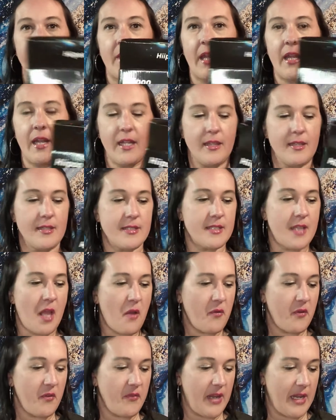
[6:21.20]
I get this
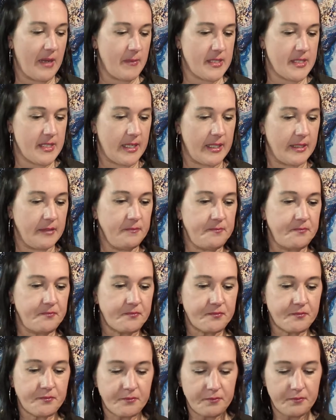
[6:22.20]
off of Amazon,
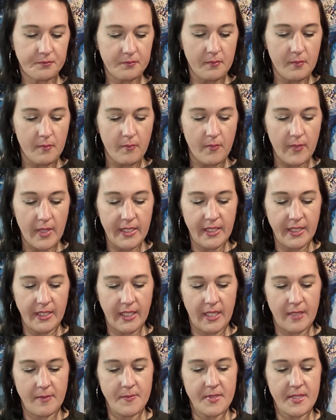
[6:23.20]
and it
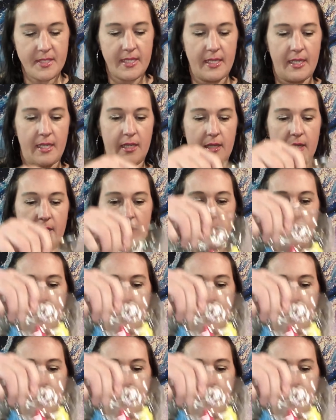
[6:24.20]
comes in